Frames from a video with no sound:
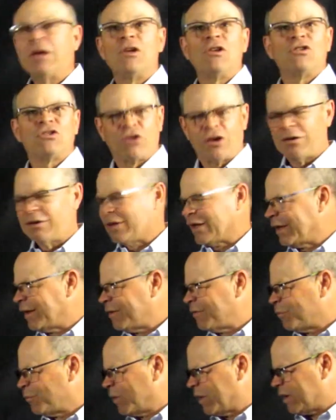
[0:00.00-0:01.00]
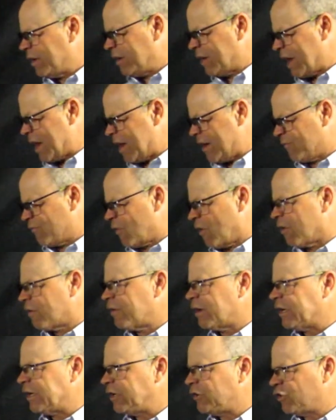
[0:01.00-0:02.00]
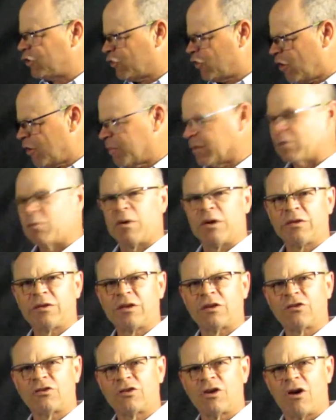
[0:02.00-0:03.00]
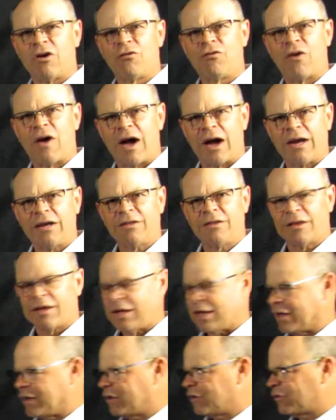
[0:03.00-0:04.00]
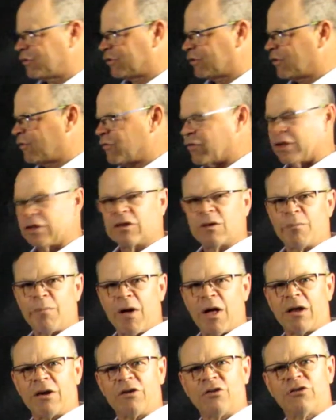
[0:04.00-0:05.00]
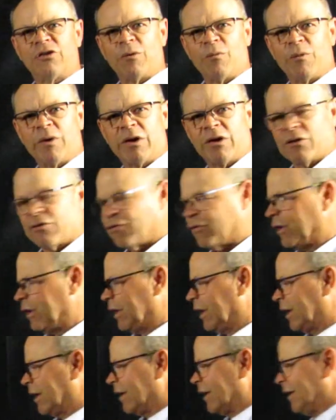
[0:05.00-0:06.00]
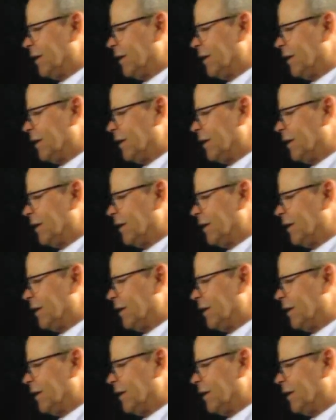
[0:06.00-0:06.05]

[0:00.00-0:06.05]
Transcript: Certainly, we have already determined what the shelf height is to fit the bottles that we are filling.